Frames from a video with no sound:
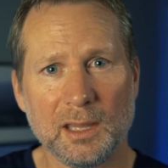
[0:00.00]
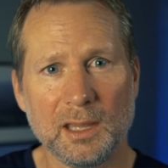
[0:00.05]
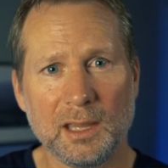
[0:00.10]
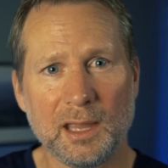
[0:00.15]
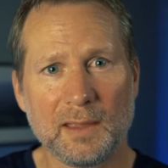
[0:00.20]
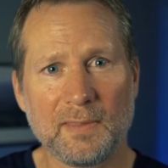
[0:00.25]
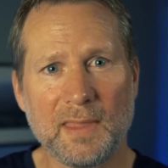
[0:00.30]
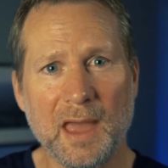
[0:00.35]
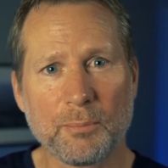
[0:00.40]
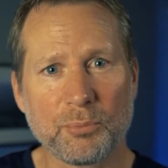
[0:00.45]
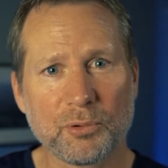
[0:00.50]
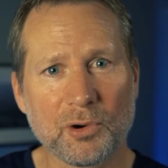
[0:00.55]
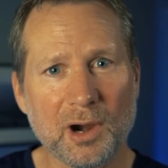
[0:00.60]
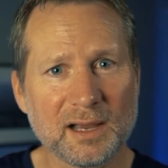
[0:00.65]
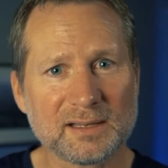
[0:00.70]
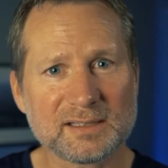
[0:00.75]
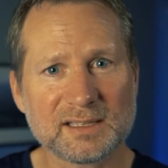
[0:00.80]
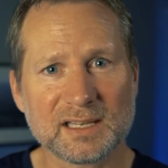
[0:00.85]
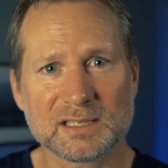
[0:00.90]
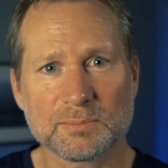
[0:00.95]
And that
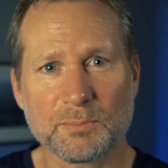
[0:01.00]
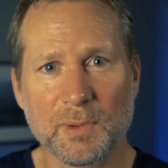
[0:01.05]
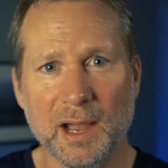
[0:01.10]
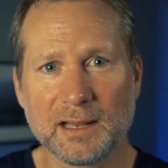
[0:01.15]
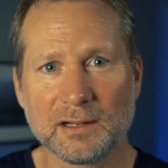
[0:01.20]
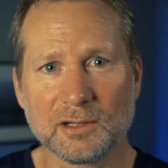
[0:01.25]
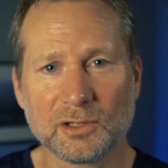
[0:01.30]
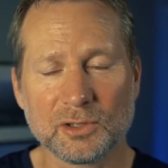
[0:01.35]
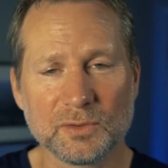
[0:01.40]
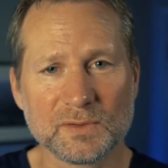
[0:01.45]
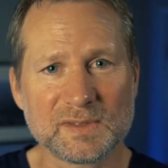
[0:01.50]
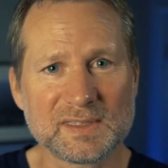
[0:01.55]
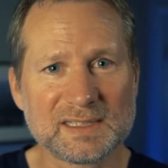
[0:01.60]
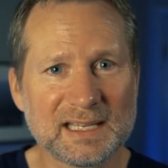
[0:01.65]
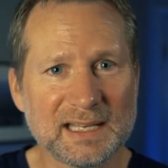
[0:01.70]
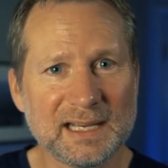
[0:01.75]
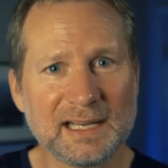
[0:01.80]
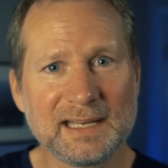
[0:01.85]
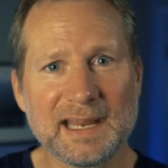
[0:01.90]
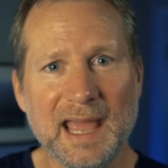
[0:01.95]
process might include
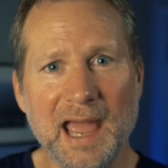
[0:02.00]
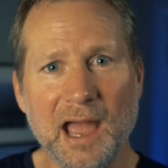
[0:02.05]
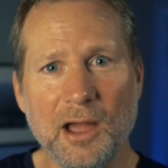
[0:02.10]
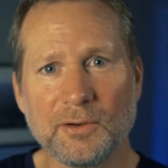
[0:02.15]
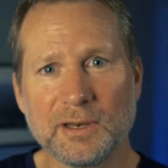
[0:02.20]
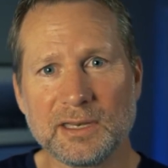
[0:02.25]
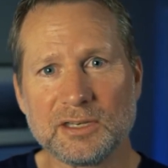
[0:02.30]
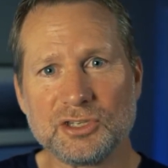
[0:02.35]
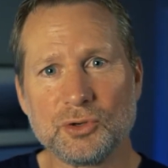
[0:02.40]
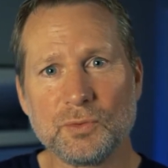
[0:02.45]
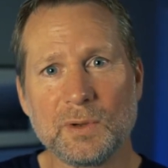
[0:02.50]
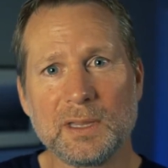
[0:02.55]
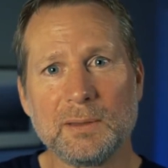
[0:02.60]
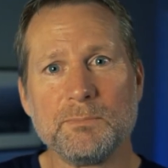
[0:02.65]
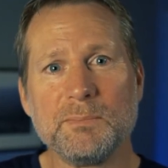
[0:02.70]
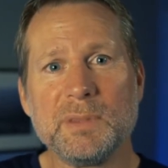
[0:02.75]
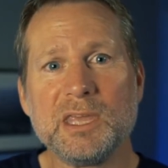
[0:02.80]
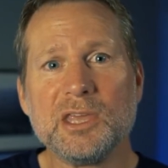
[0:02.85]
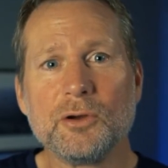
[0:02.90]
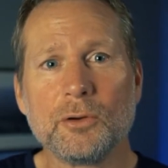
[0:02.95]
sitting down and doing
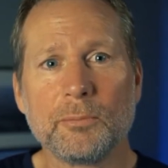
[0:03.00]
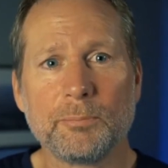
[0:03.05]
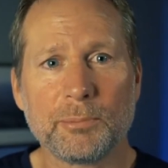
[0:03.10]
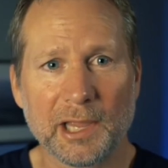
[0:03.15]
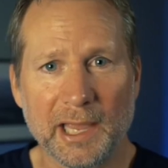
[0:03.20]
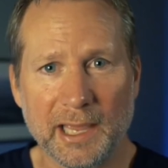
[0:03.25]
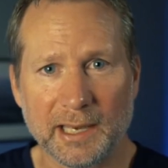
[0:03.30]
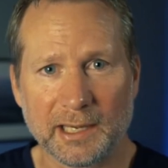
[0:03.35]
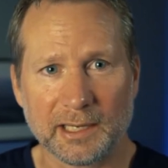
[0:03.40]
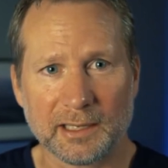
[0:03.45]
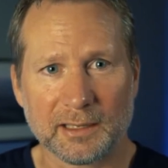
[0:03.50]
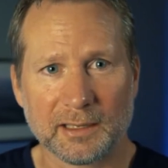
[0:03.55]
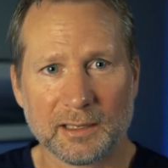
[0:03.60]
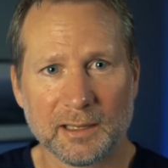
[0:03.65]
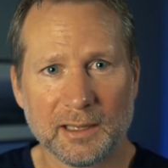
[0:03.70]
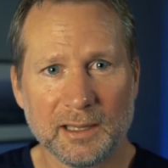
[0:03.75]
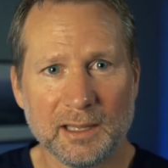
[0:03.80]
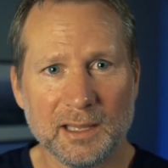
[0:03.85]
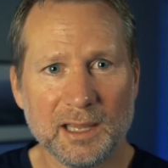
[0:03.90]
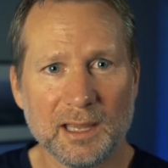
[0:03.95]
meal planning.
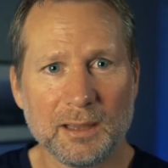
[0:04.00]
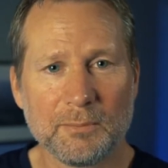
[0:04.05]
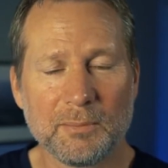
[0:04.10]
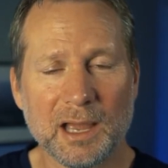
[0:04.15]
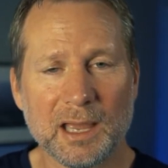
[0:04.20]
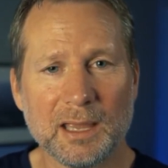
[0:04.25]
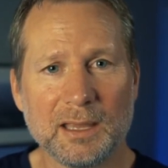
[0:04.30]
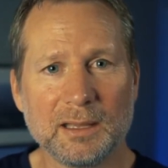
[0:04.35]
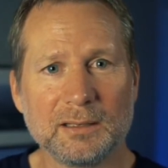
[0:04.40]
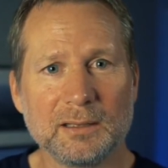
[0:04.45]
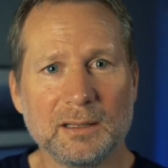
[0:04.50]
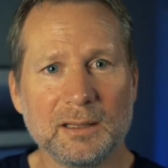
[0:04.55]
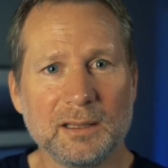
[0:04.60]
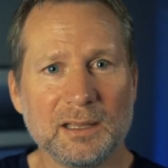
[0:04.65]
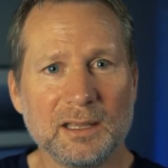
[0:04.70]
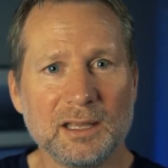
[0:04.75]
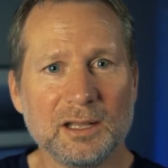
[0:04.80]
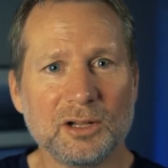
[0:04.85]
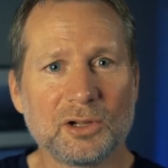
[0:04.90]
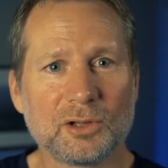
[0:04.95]
It might
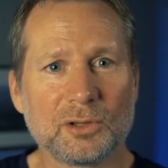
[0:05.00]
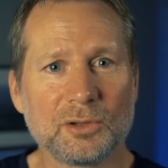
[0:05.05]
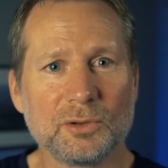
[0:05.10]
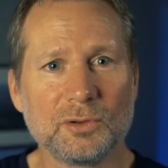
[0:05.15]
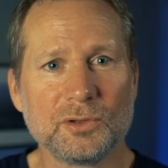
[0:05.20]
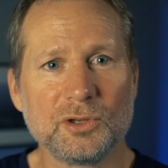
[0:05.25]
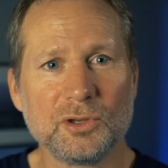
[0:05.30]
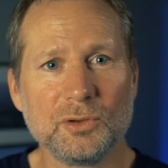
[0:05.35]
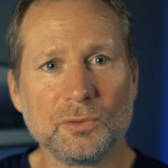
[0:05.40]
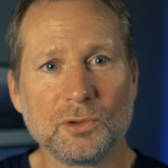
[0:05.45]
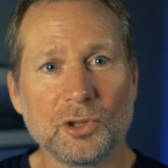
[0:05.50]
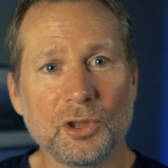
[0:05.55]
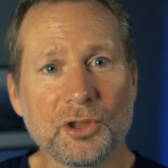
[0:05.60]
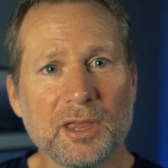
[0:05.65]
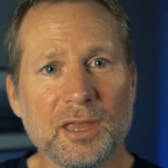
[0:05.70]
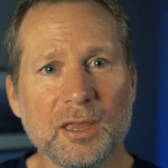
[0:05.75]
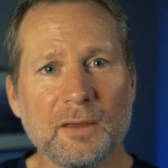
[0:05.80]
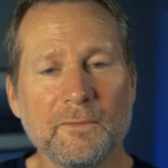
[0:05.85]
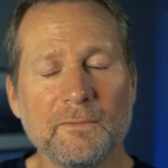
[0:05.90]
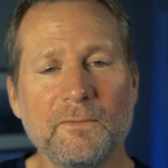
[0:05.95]
include you
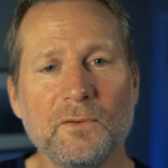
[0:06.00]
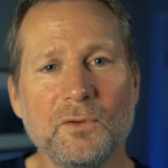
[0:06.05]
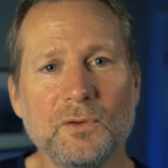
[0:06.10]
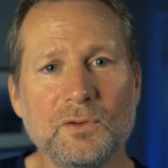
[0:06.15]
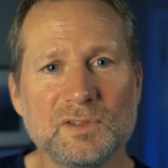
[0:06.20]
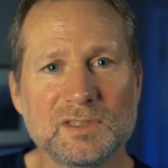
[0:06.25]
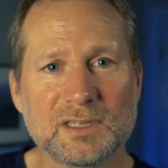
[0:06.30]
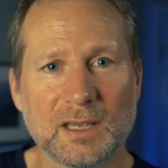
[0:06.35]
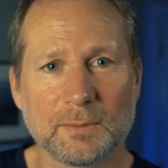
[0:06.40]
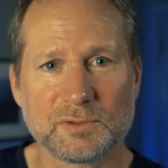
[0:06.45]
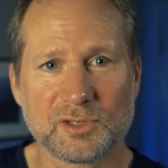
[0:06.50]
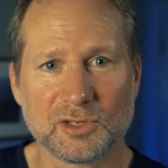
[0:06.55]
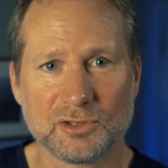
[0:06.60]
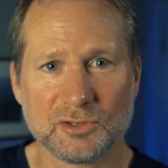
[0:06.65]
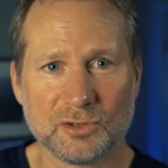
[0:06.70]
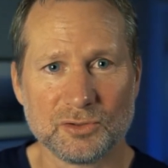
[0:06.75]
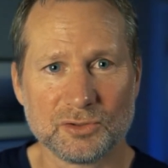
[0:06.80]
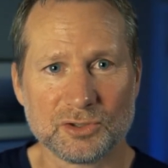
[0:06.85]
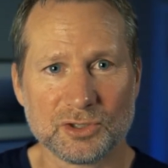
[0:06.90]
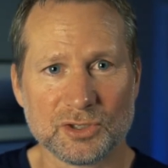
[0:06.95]
looking at food
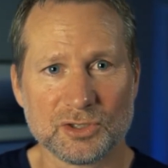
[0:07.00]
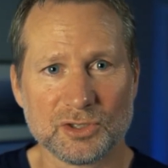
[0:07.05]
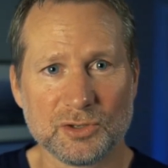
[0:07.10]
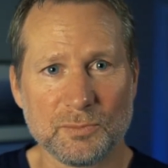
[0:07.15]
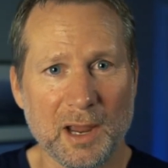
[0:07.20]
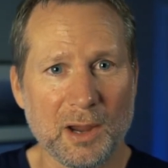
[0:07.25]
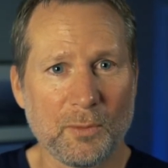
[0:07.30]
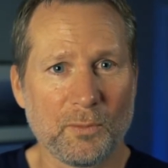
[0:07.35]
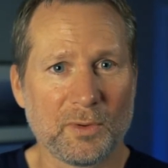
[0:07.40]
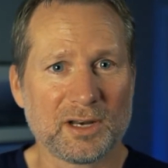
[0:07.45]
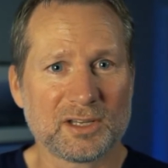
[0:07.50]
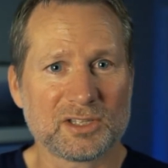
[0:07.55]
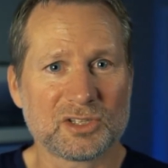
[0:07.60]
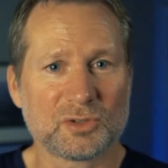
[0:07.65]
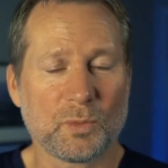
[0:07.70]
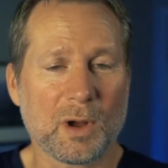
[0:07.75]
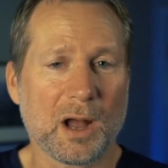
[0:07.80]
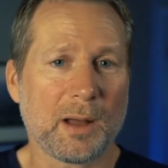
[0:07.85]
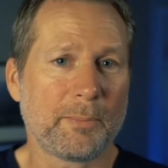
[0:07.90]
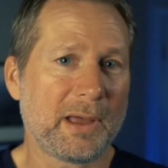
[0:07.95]
substitutions. You might want to
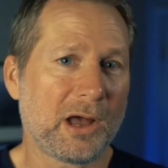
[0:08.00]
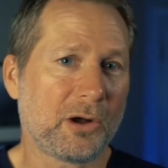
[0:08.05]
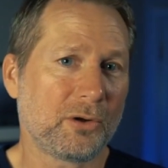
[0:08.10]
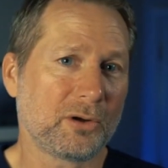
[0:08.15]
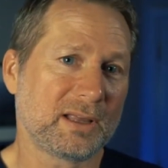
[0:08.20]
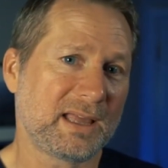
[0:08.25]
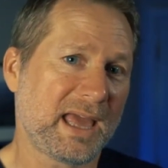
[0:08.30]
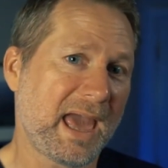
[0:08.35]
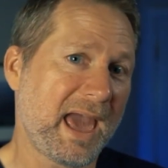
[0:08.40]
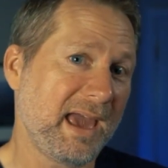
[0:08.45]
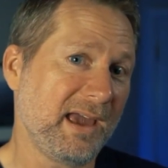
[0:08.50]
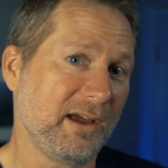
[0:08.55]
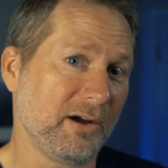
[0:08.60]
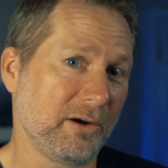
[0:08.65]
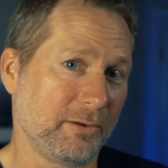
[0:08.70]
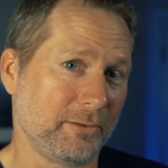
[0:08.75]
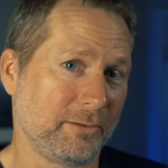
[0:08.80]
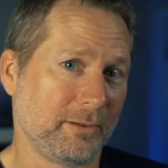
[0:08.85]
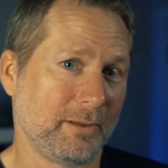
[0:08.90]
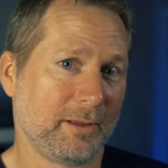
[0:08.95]
swap out
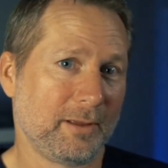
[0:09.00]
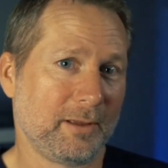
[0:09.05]
kale.